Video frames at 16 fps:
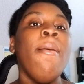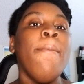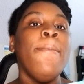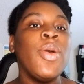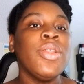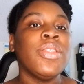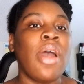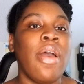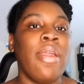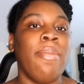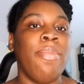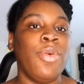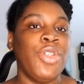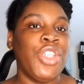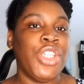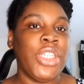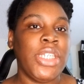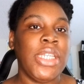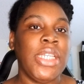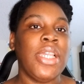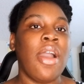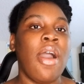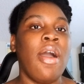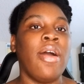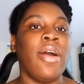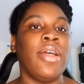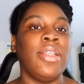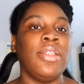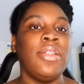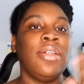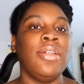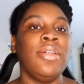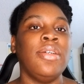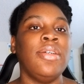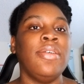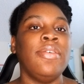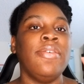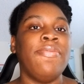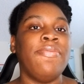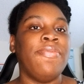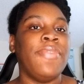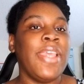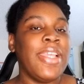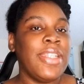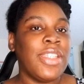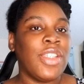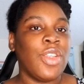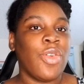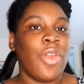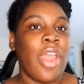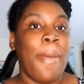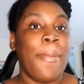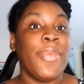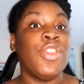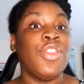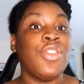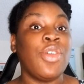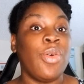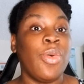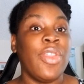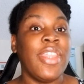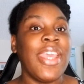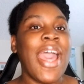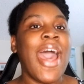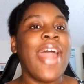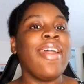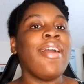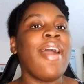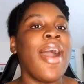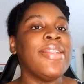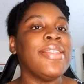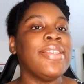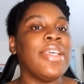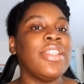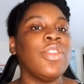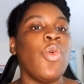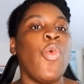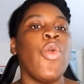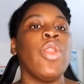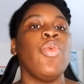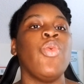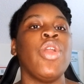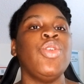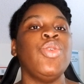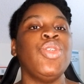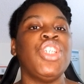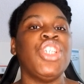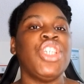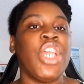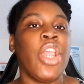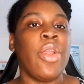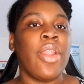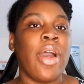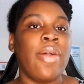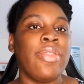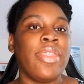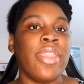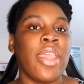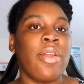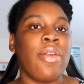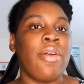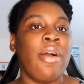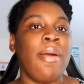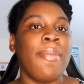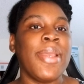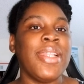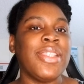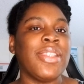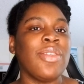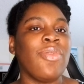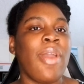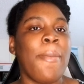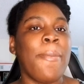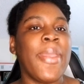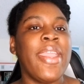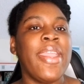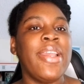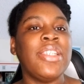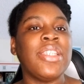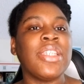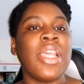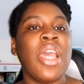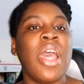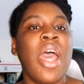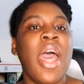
Books N Bush Tea on Instagram. So they had a contest going where you shared out their Instagram page.